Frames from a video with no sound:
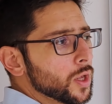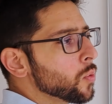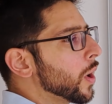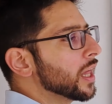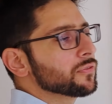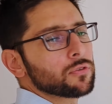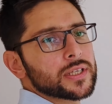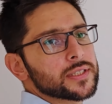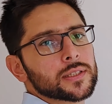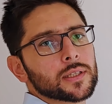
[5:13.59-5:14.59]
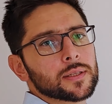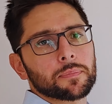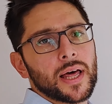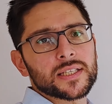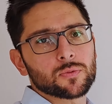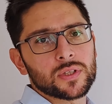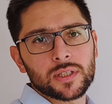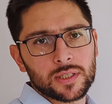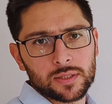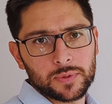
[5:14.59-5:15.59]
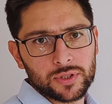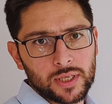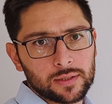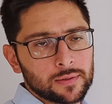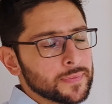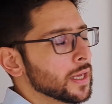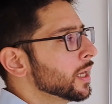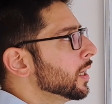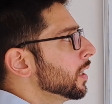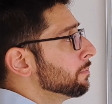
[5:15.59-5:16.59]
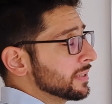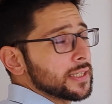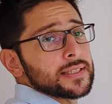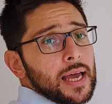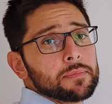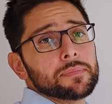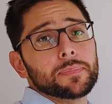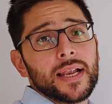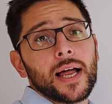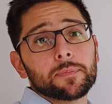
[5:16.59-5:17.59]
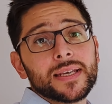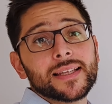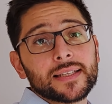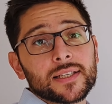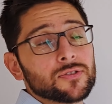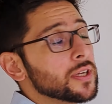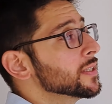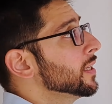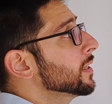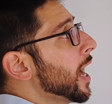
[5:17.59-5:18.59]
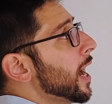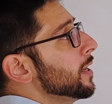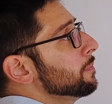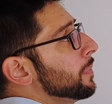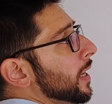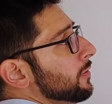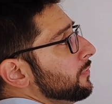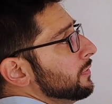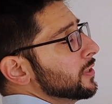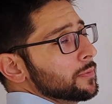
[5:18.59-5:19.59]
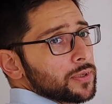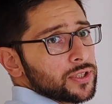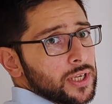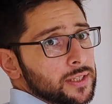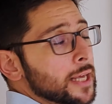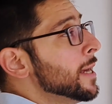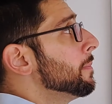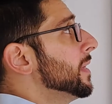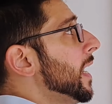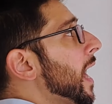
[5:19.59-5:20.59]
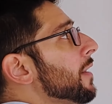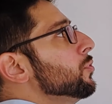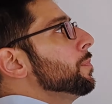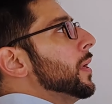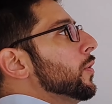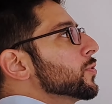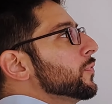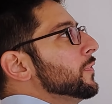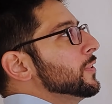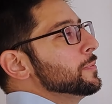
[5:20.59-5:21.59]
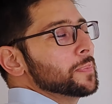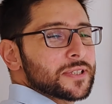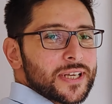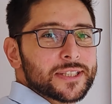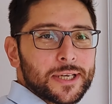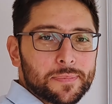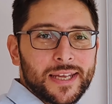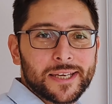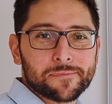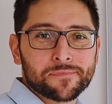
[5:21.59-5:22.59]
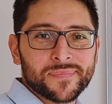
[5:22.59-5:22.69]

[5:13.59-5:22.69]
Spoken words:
While for resident it applies 26%. But since I'm an Albanian tax resident, I pay 15%. But then I have to pay also 15% in Albania.